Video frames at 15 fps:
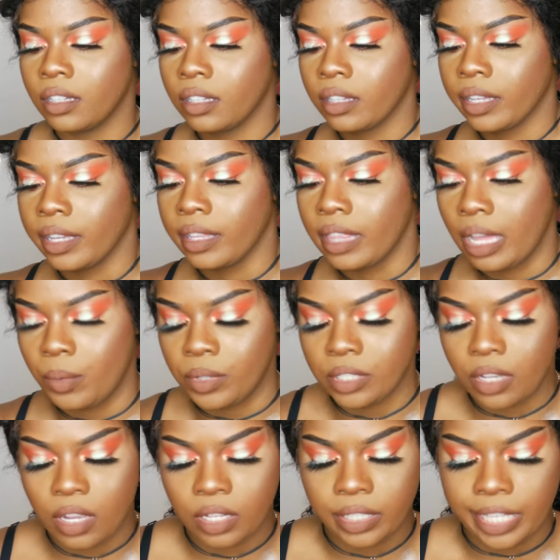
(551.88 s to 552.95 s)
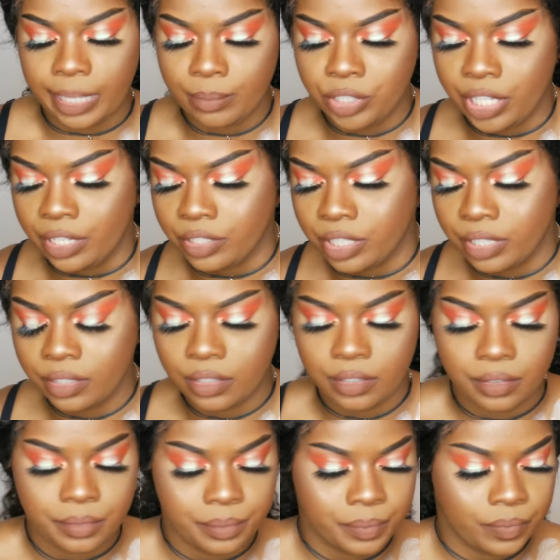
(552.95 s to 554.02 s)
Okay, that one's called Game Changer.
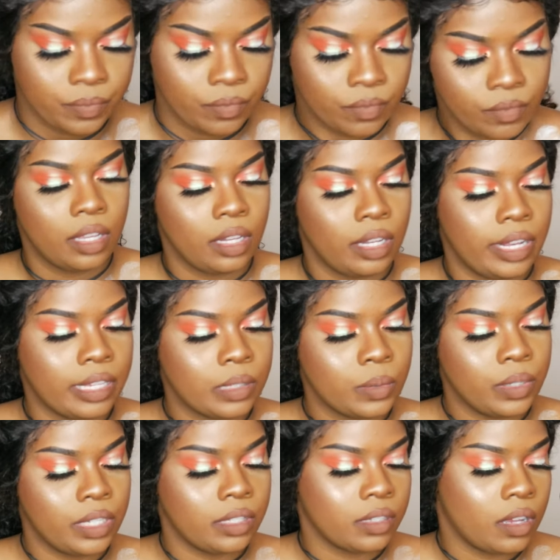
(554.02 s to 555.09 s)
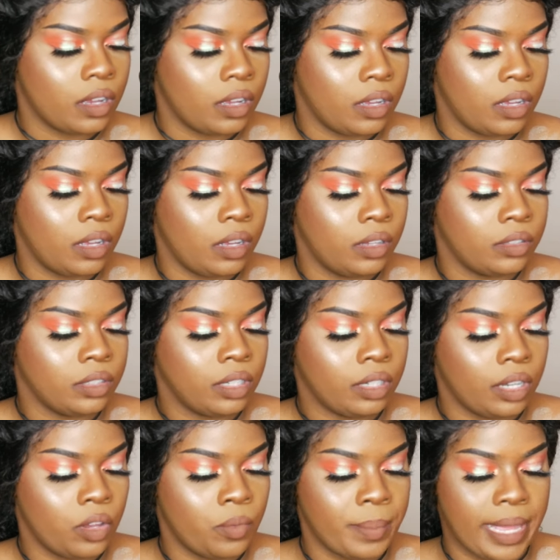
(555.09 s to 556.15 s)
Next one is called
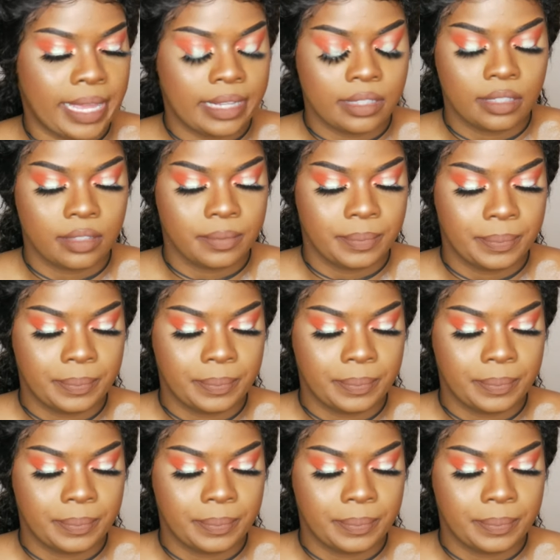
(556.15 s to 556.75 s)
Glow Matte.